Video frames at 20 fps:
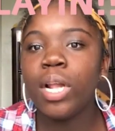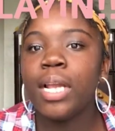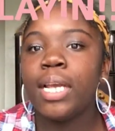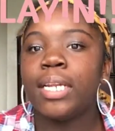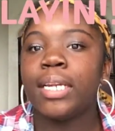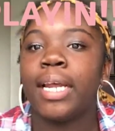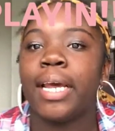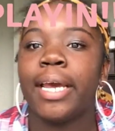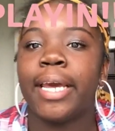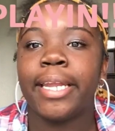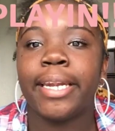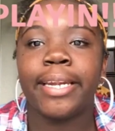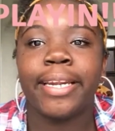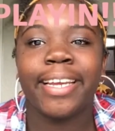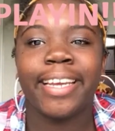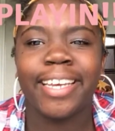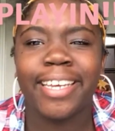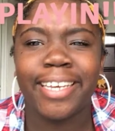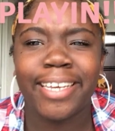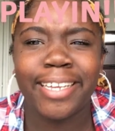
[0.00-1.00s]
And I had it
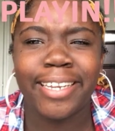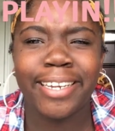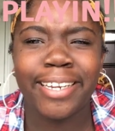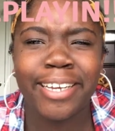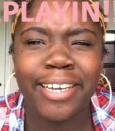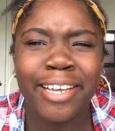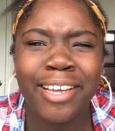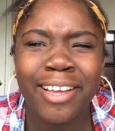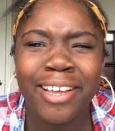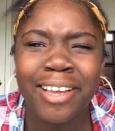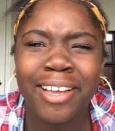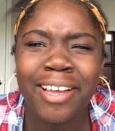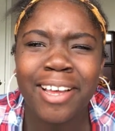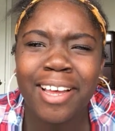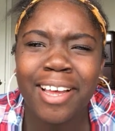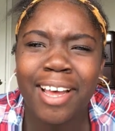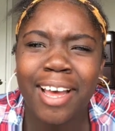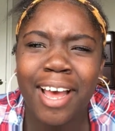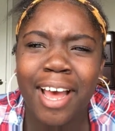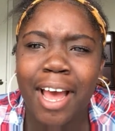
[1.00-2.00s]
again.
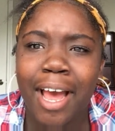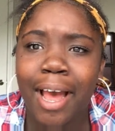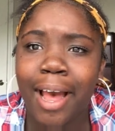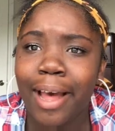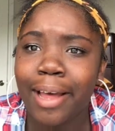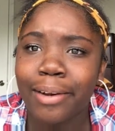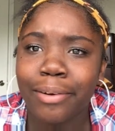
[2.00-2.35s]
I